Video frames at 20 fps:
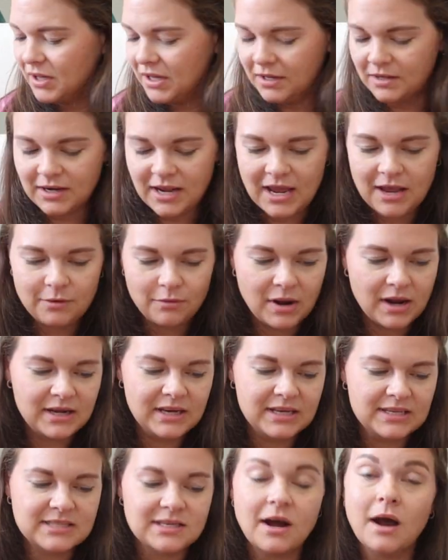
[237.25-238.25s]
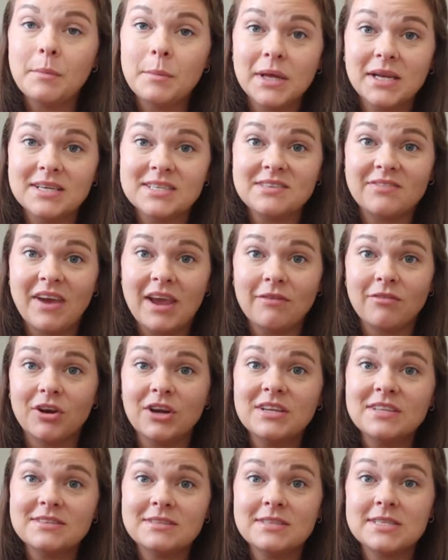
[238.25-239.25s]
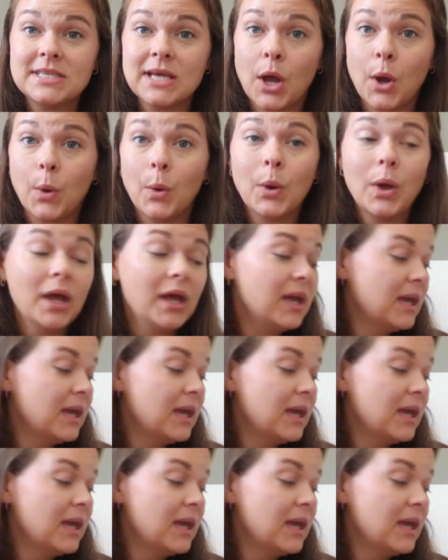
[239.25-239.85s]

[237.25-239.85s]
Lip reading: but handwriting has not been his favorite, and so